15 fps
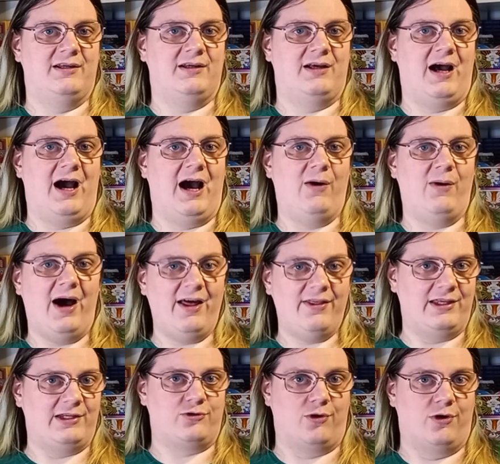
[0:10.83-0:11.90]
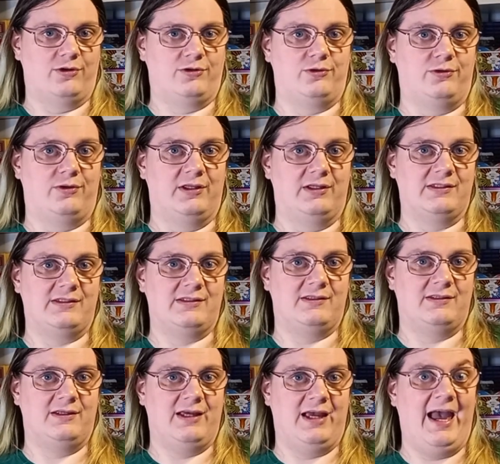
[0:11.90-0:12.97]
How are they drawn to this?
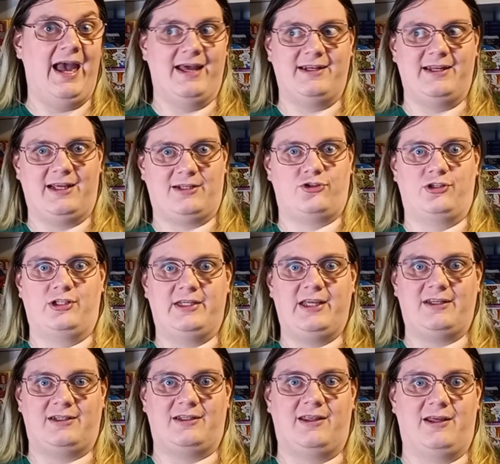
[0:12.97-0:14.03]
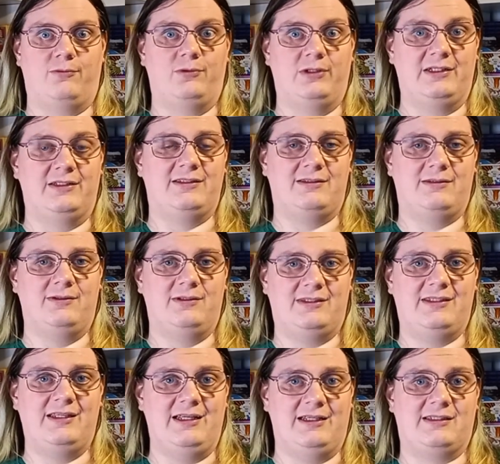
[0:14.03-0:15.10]
And actually getting there? We'll
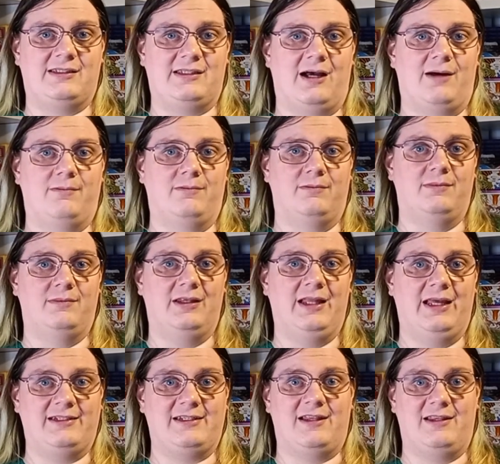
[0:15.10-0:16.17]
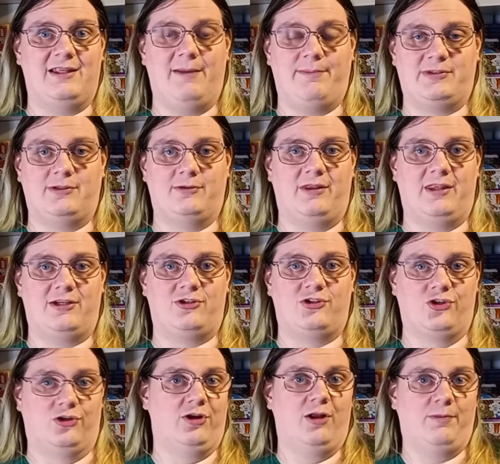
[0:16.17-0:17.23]
see some later in the episode that
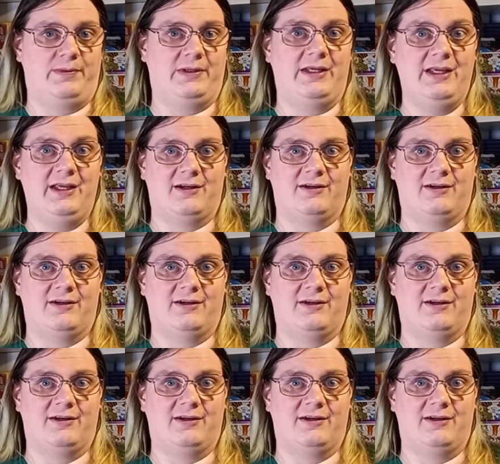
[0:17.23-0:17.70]
should not be here.